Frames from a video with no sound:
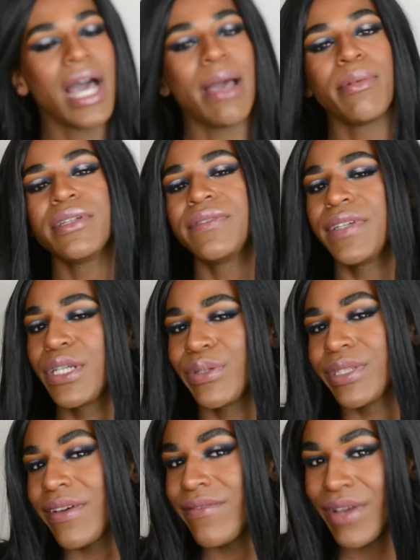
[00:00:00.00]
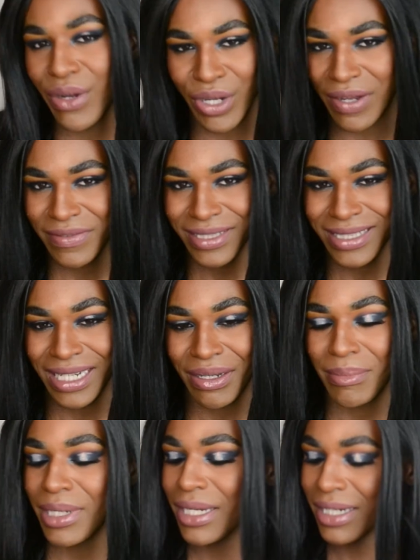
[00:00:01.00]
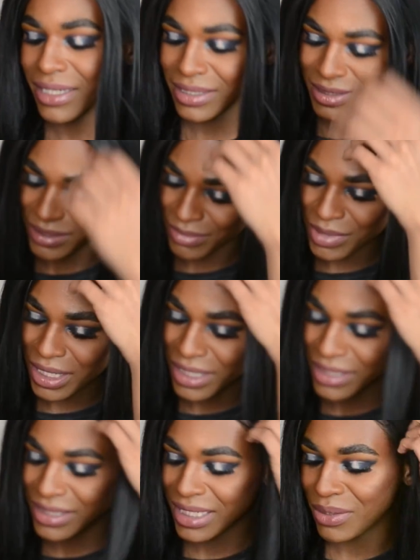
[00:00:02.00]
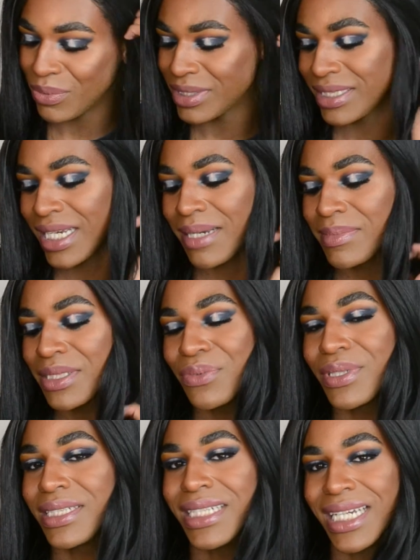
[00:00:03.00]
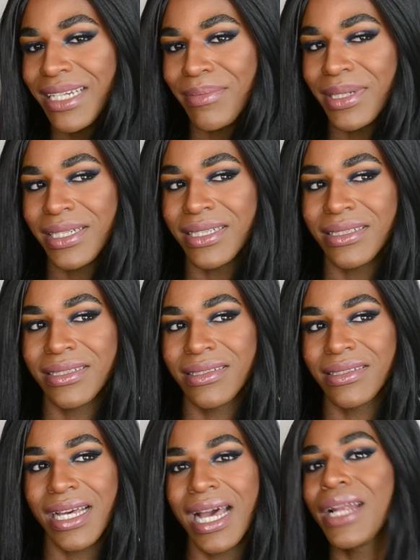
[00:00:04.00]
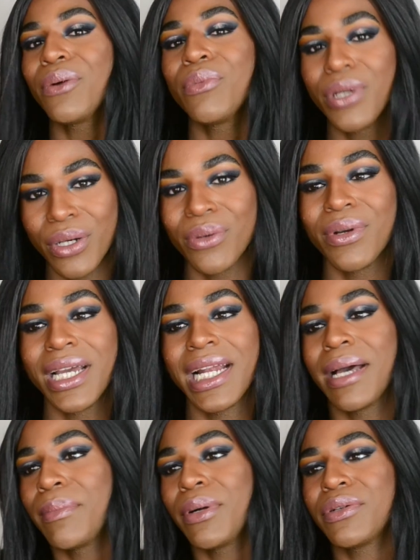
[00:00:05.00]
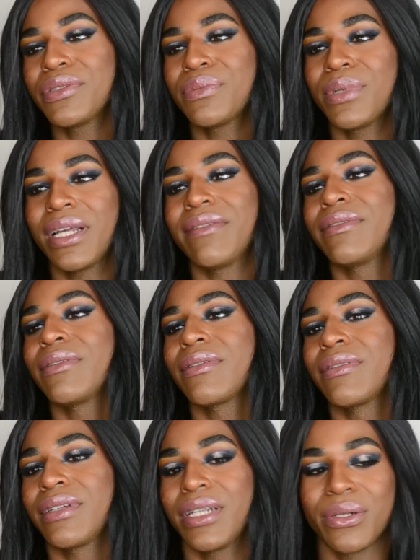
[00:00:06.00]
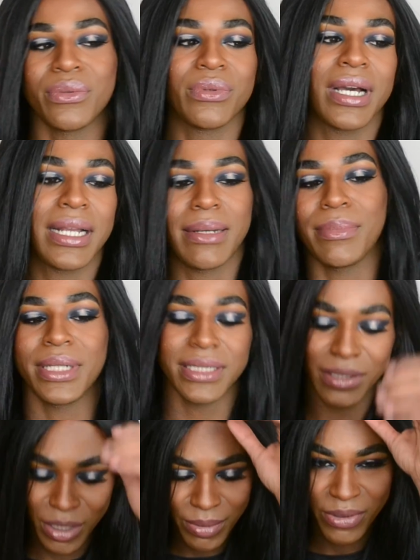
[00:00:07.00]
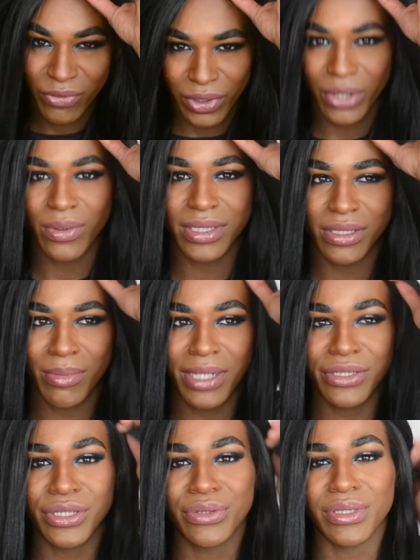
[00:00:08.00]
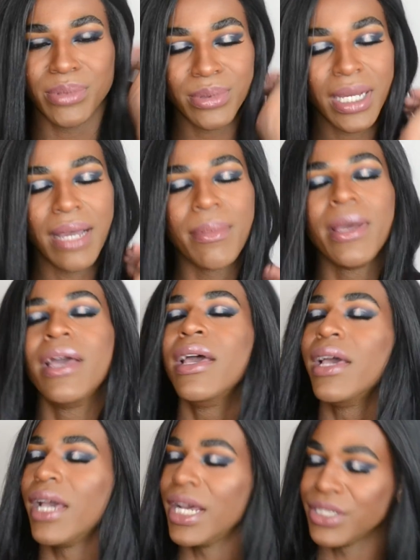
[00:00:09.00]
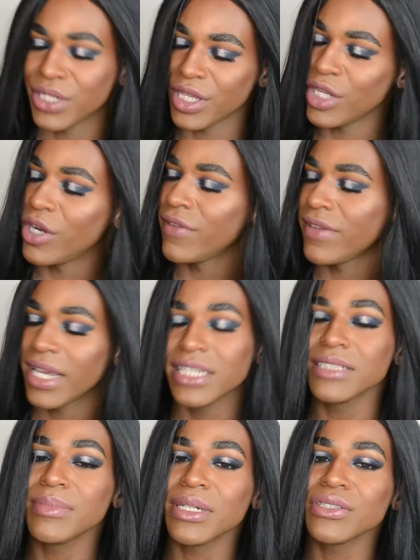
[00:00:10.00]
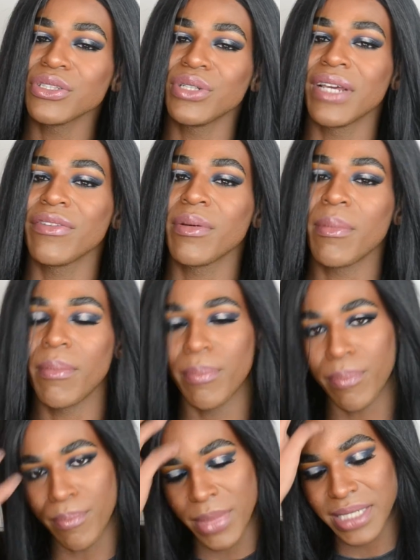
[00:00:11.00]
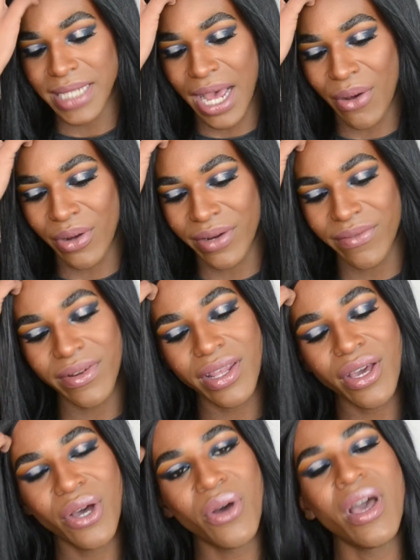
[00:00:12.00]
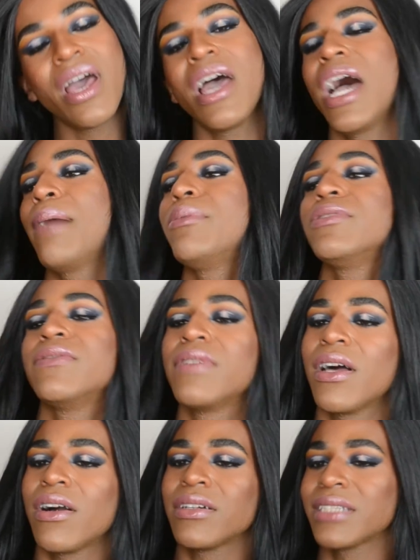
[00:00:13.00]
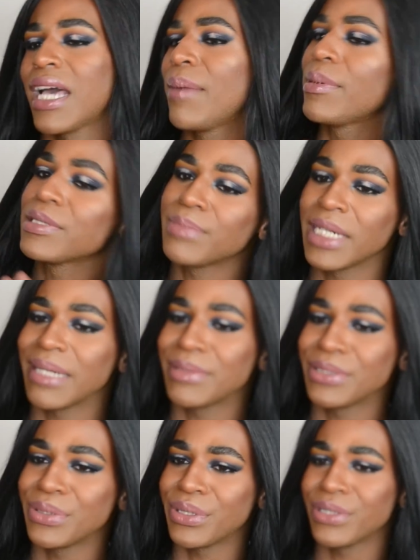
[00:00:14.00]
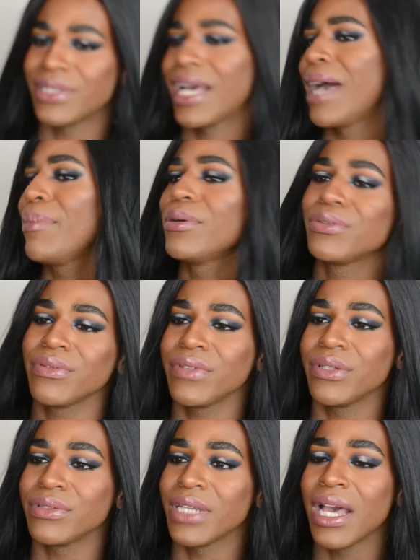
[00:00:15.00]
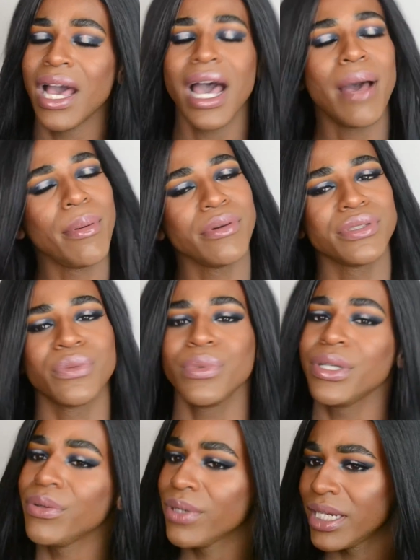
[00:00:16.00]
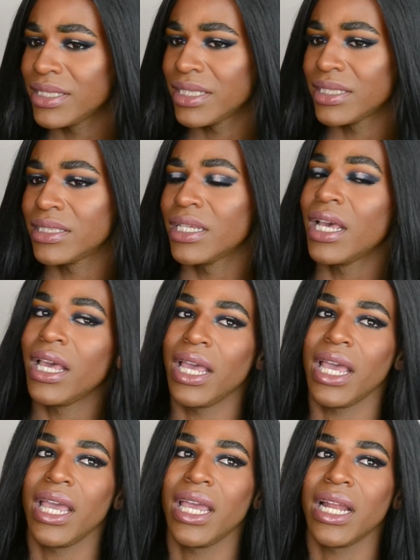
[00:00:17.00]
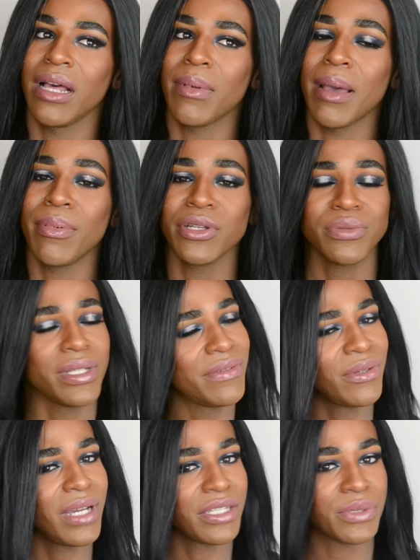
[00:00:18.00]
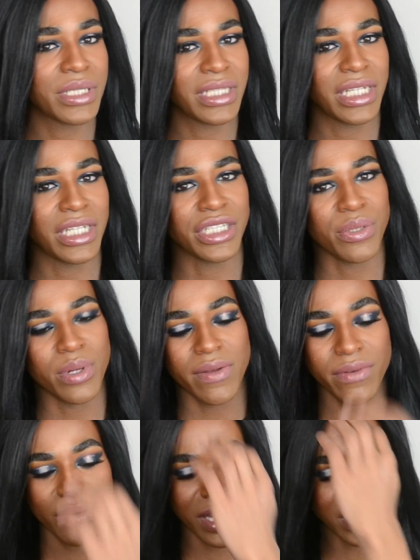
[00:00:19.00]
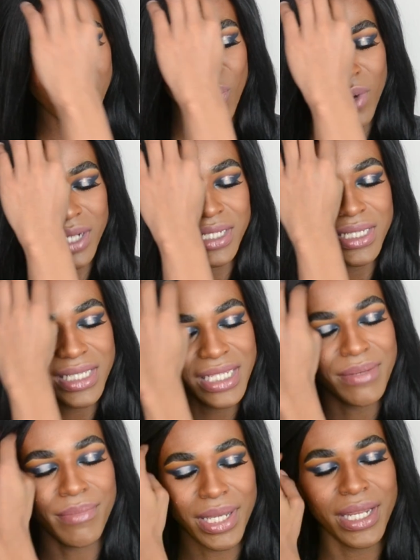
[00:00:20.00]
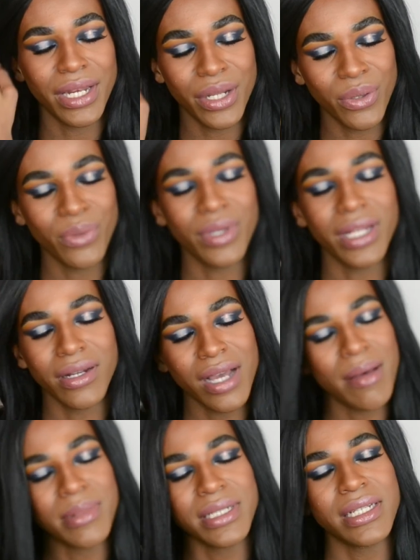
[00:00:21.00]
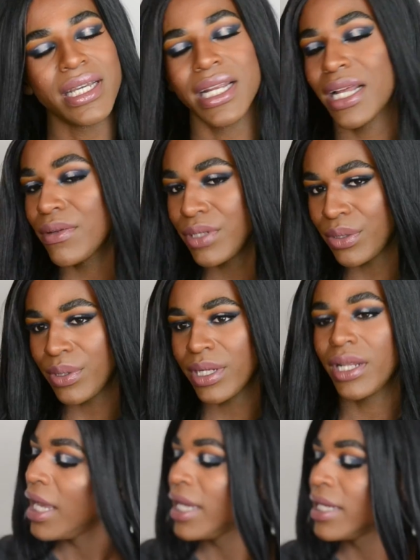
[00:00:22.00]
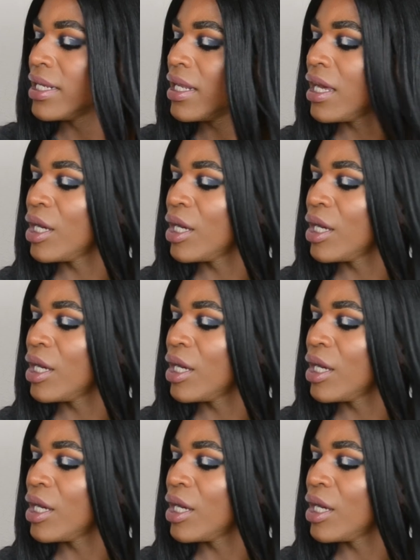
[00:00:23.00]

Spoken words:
I post videos very often now. I'm not gonna say what times and what day because I don't know, and I post whenever, you know. But it's gonna be frequent, so make sure you subscribe and turn on the notification bell so you never miss out on a video. I post vlogs, I post makeup tutorials, I post reviews, I post recreations, and I post whatever you guys want to see. So whatever you guys want to see me do, then comment it and I'll do it. And